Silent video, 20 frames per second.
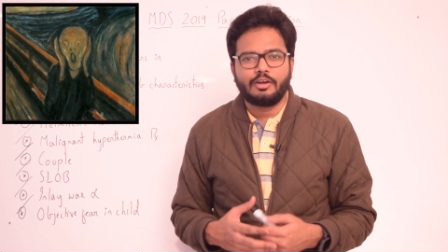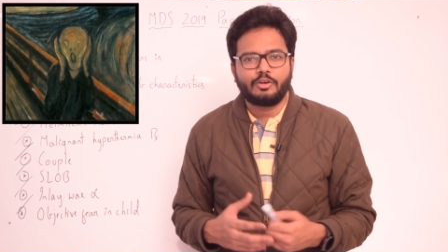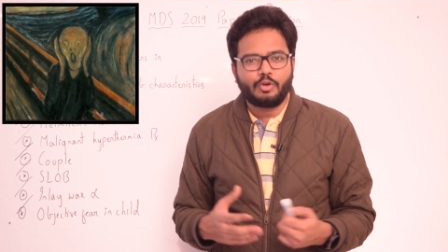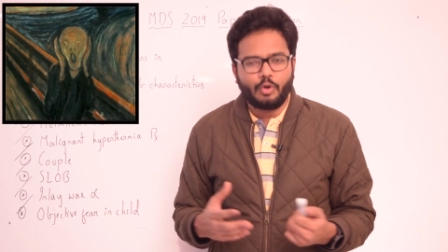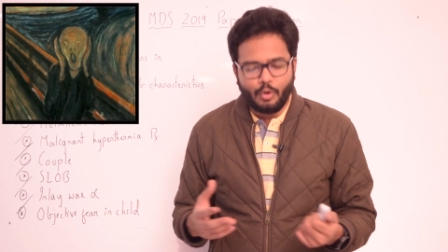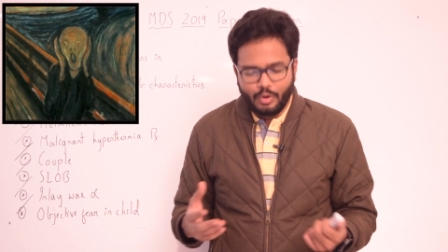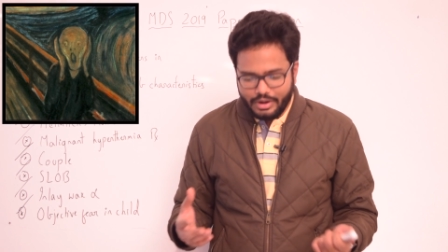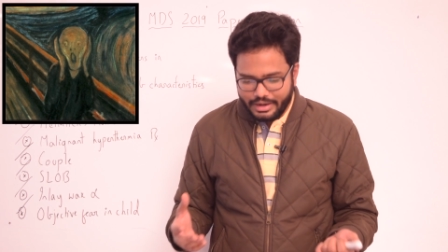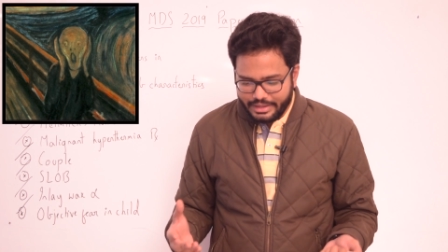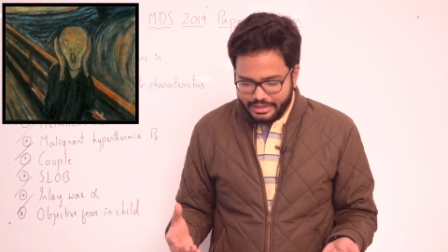
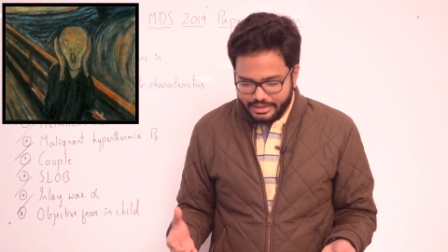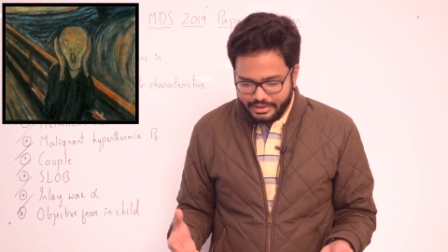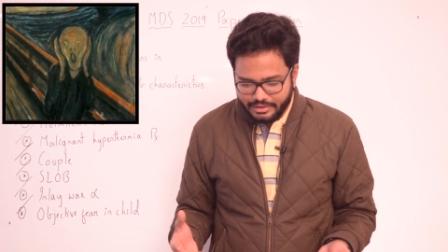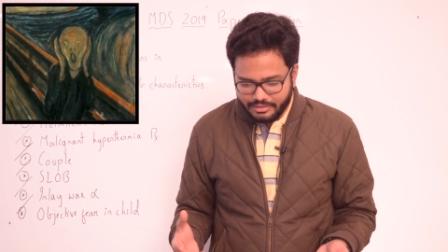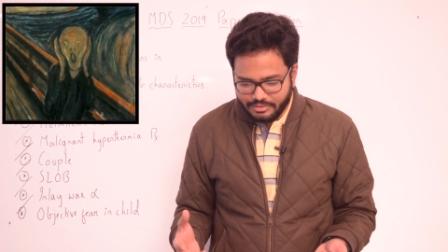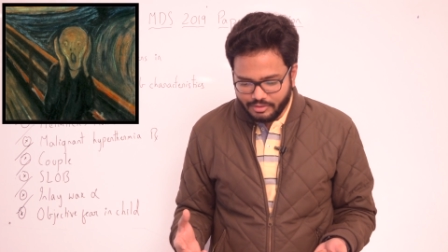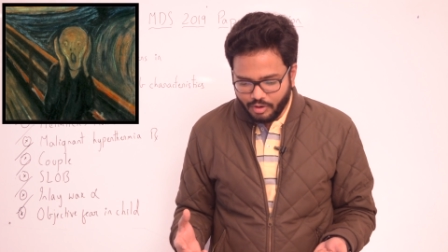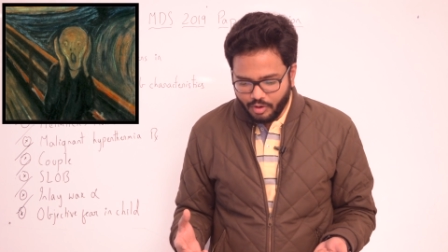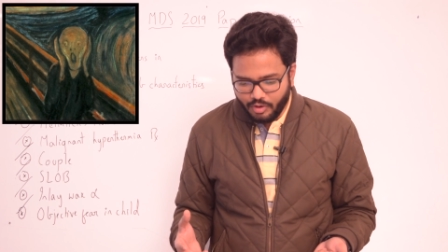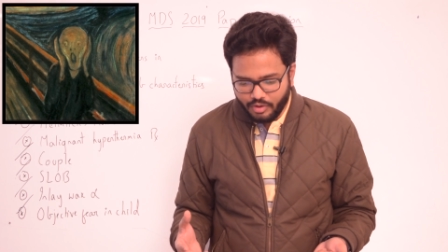
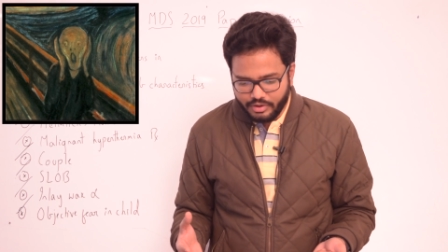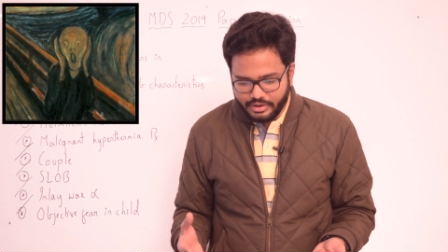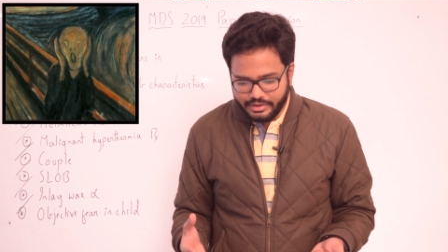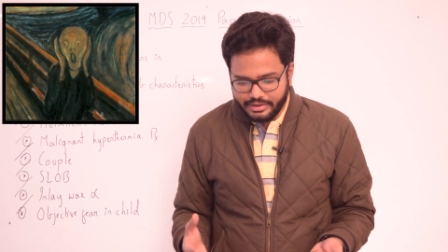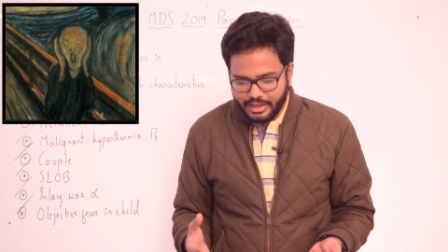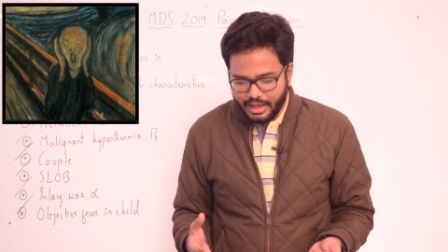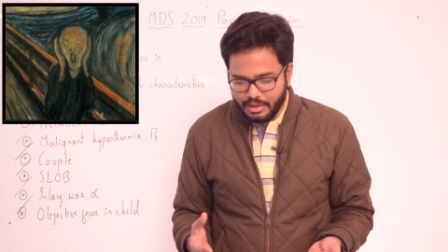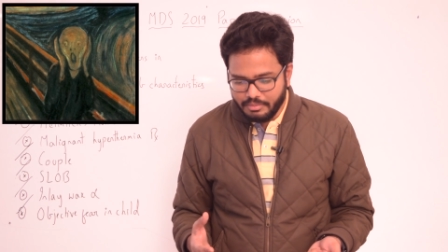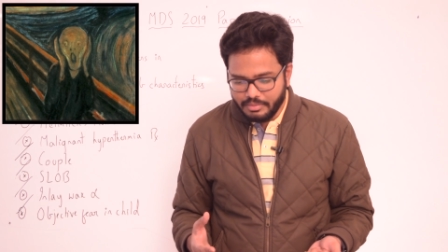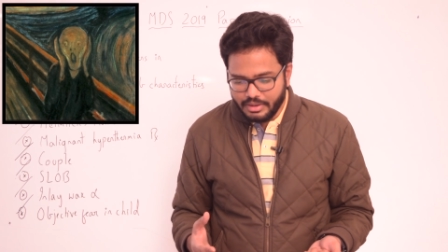colleagues, or it
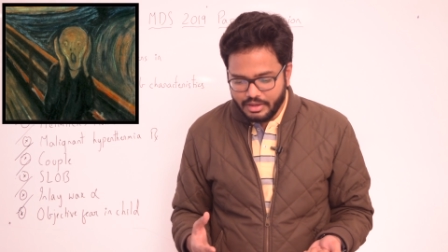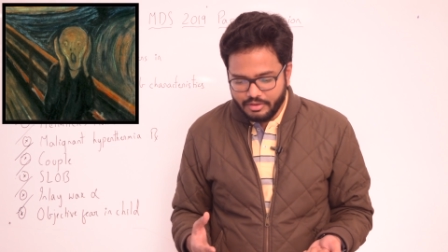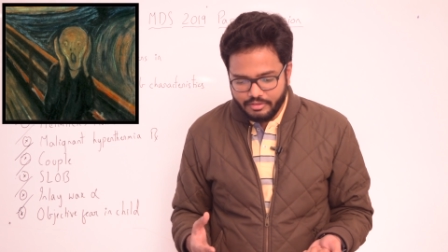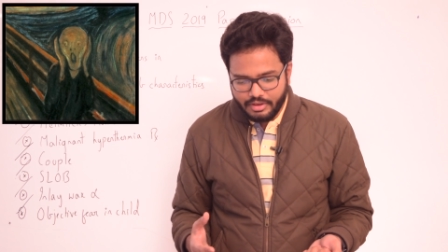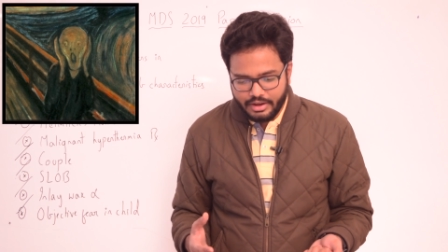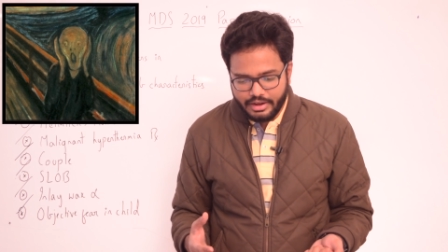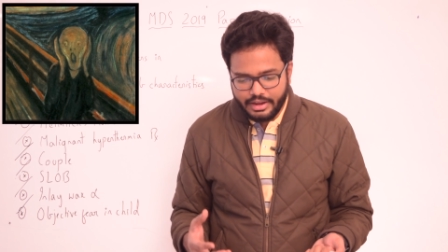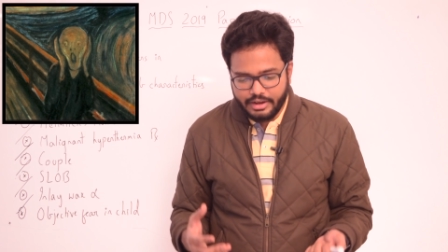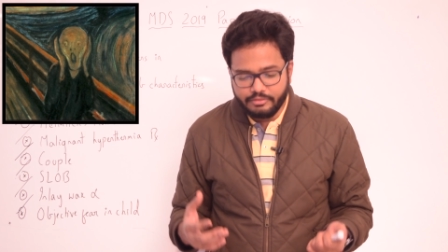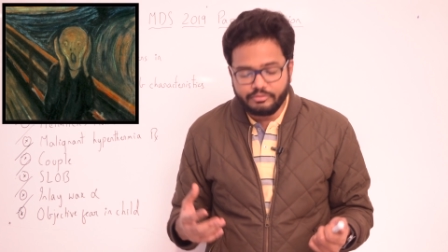can be
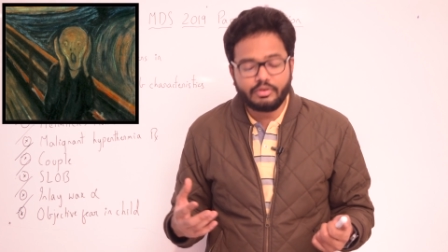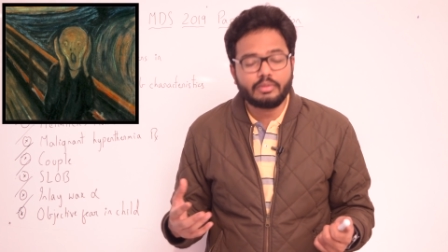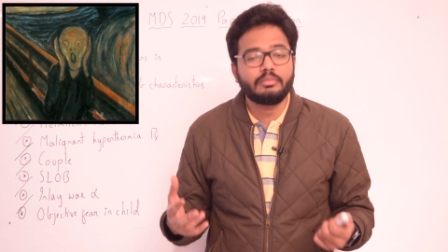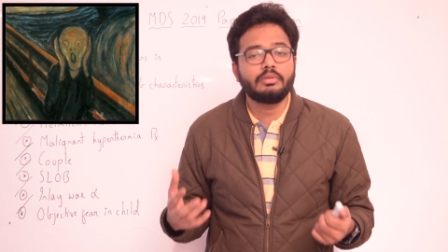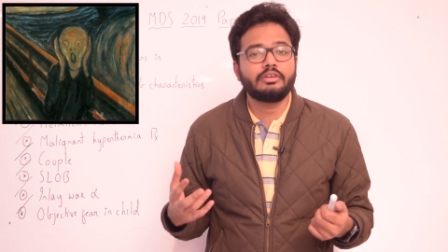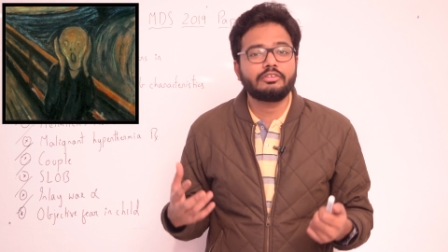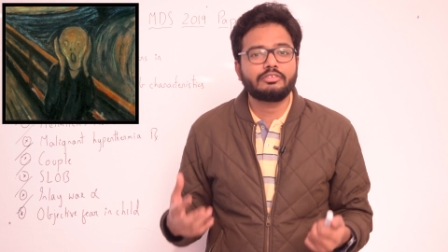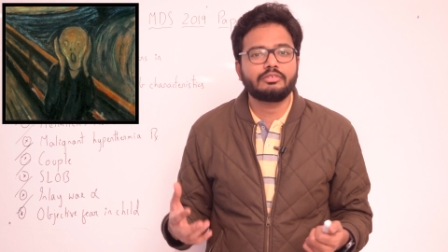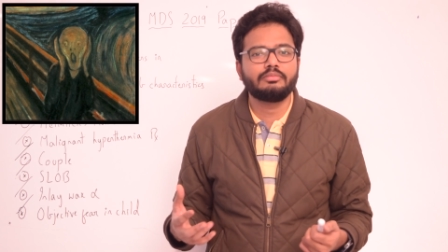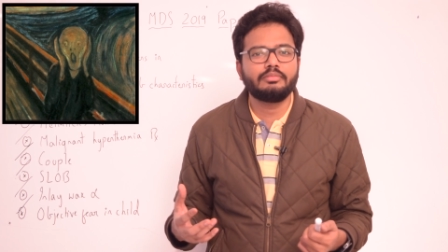even
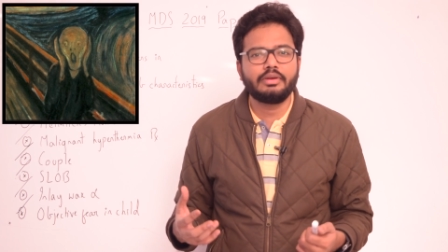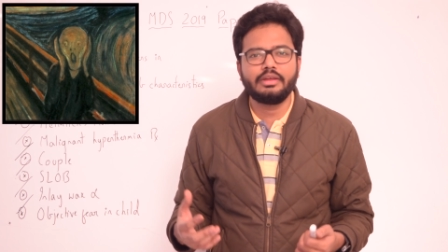information